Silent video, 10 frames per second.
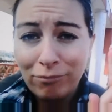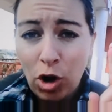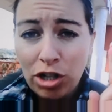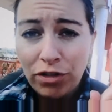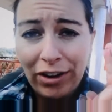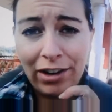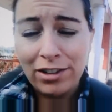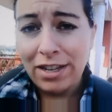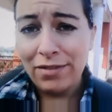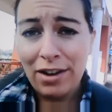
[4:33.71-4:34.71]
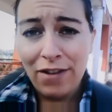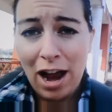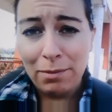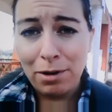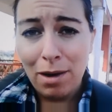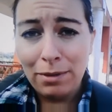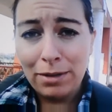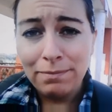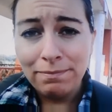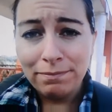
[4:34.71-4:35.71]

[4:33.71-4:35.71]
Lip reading: cross your fingers, I've never had a problem.